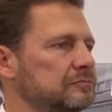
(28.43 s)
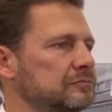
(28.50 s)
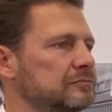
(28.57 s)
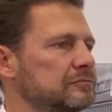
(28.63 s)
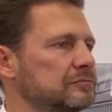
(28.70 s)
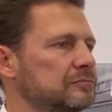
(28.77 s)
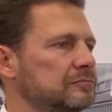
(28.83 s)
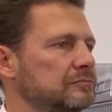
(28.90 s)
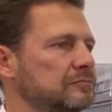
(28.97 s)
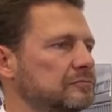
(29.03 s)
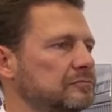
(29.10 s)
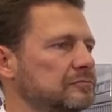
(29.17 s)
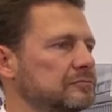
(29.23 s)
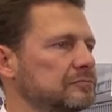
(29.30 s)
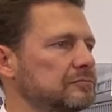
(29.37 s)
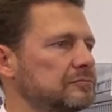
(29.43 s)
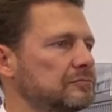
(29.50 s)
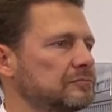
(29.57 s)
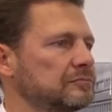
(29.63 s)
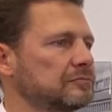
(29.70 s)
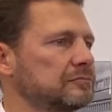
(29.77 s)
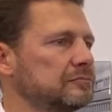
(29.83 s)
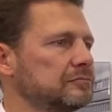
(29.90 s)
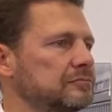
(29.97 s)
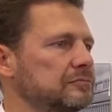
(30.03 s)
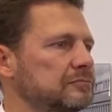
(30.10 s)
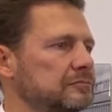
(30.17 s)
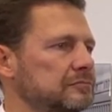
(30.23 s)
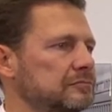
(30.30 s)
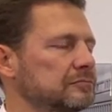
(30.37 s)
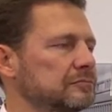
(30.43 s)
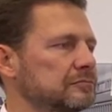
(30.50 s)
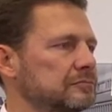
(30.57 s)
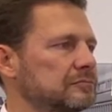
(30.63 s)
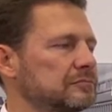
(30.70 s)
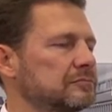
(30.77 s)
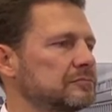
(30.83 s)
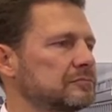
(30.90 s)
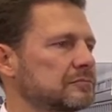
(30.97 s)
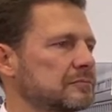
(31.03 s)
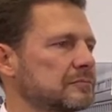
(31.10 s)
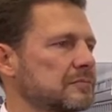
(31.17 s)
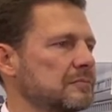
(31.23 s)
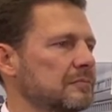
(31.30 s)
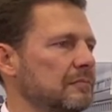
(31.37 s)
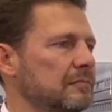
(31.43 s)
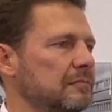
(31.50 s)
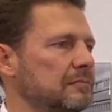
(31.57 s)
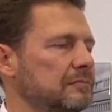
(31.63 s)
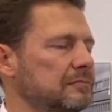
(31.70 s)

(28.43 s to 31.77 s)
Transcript: [no speech]